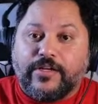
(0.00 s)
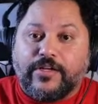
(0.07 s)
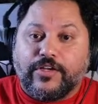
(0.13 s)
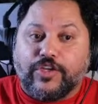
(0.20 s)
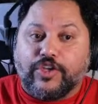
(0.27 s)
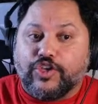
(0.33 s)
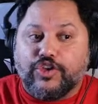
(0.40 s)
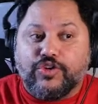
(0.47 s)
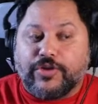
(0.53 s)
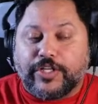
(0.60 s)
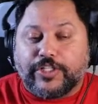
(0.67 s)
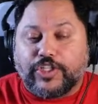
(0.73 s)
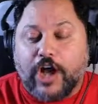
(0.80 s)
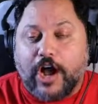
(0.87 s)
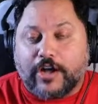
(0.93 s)
you can
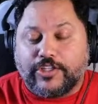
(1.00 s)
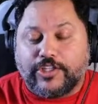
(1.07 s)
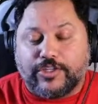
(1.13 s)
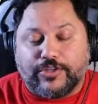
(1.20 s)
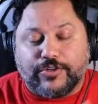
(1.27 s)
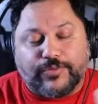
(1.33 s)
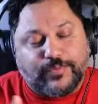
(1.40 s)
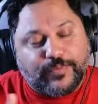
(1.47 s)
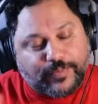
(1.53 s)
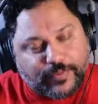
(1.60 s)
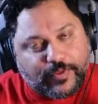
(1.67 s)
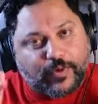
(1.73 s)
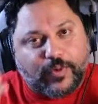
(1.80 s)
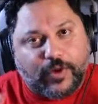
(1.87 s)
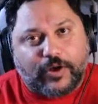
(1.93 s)
talk to...
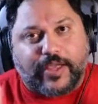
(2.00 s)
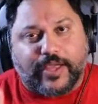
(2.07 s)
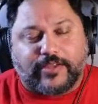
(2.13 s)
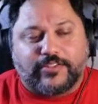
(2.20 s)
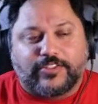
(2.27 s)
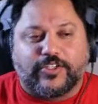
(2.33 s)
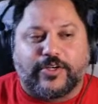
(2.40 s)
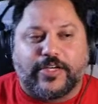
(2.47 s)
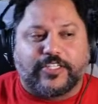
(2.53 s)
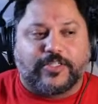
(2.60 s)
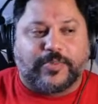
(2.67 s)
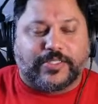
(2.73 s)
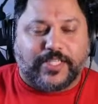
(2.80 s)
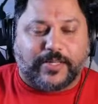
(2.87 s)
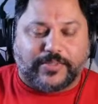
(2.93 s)
Okay, so here's some
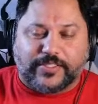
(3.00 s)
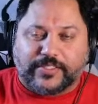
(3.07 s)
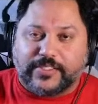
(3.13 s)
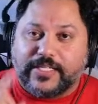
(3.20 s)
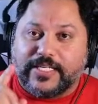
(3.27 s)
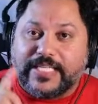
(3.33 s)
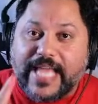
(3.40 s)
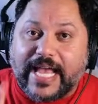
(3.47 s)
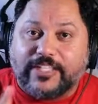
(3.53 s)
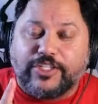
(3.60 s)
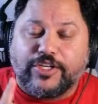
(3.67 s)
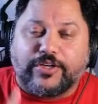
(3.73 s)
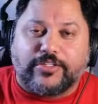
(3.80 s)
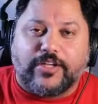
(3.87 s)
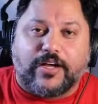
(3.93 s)
exceptions. Yes, you
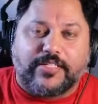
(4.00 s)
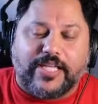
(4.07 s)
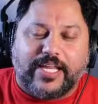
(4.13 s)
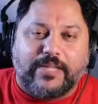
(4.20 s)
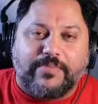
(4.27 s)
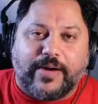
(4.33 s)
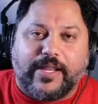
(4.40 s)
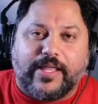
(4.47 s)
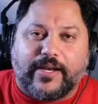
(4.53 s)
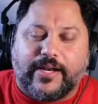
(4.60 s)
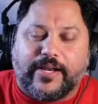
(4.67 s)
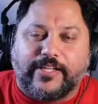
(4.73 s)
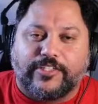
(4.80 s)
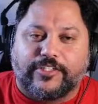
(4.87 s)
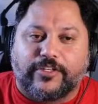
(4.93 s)
can talk to anybody on
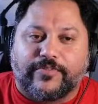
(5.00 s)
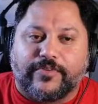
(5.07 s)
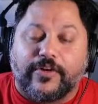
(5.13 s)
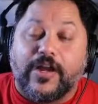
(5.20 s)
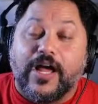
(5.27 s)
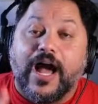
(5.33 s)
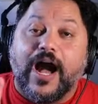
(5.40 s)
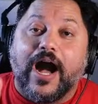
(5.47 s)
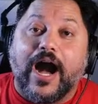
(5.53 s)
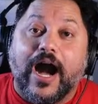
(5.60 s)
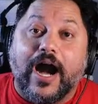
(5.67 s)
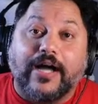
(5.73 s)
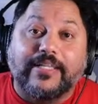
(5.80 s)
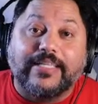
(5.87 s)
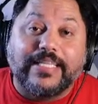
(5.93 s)
any server
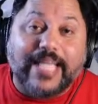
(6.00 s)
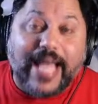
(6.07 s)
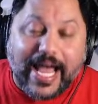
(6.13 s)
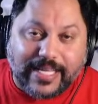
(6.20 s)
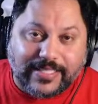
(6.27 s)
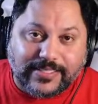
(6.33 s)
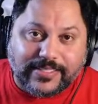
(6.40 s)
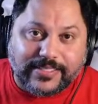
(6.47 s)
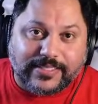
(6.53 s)
unless